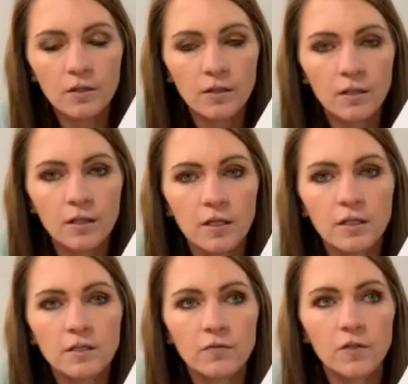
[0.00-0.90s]
and they
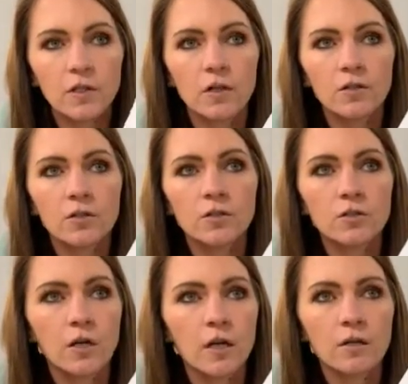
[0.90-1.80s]
need different
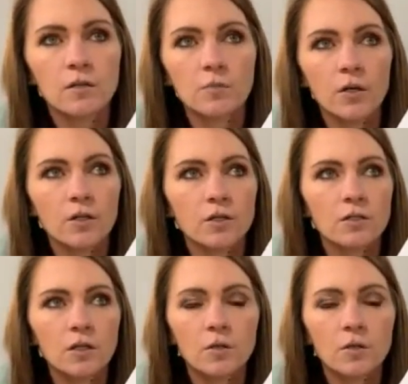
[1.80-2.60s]
colors, crayons, markers,